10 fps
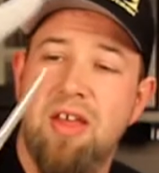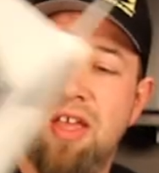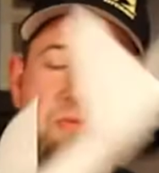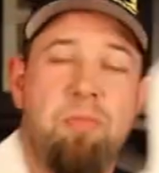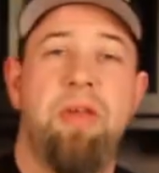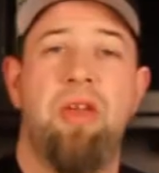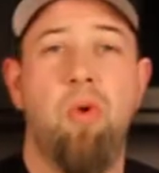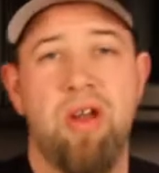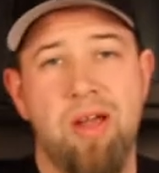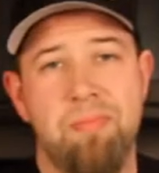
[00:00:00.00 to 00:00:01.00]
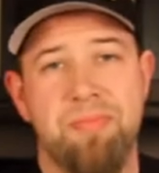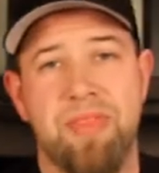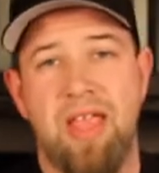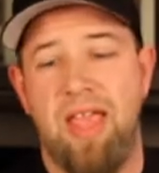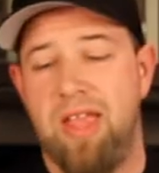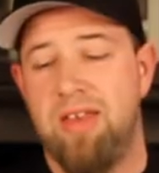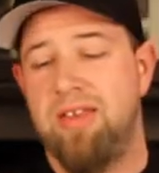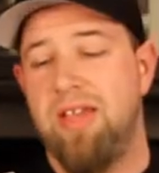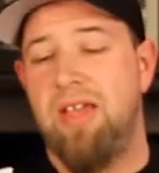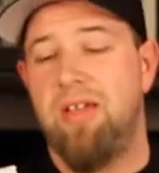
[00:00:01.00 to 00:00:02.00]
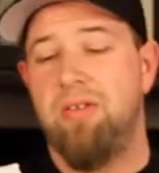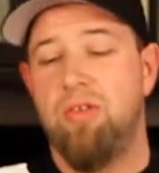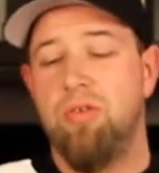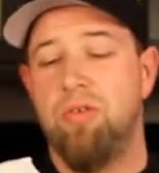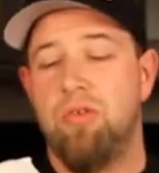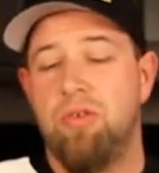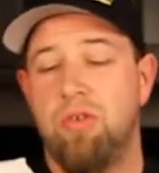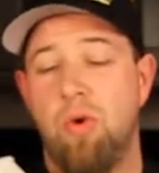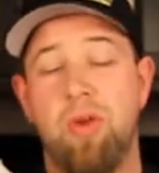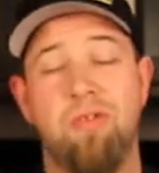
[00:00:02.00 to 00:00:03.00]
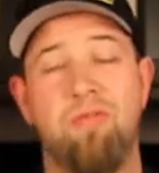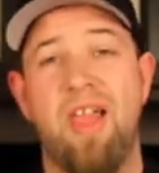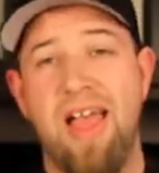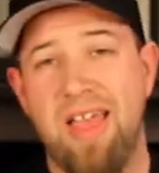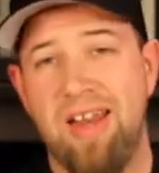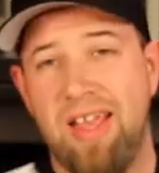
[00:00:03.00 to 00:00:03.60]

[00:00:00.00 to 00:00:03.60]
if you pick one up and you're going to fly it